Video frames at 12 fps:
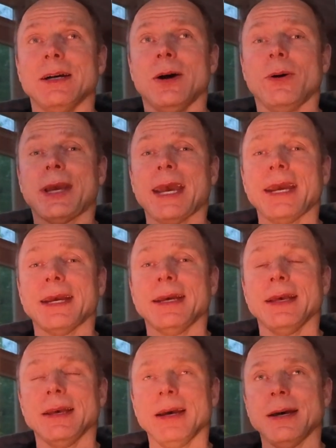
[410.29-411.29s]
Okay,
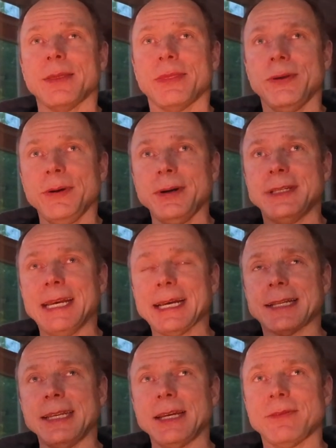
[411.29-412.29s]
third
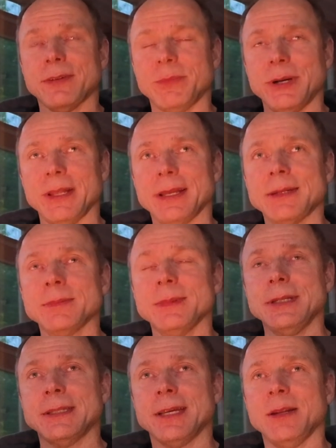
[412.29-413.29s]
technique for breathing
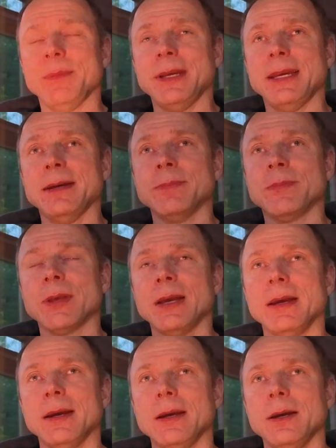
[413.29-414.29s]
is going to be
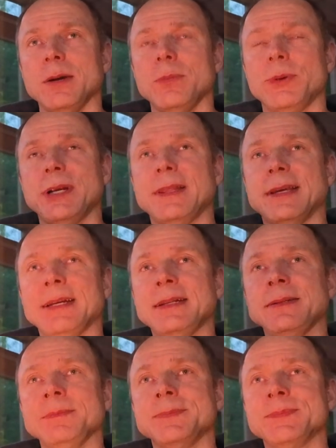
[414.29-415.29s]
breathe in,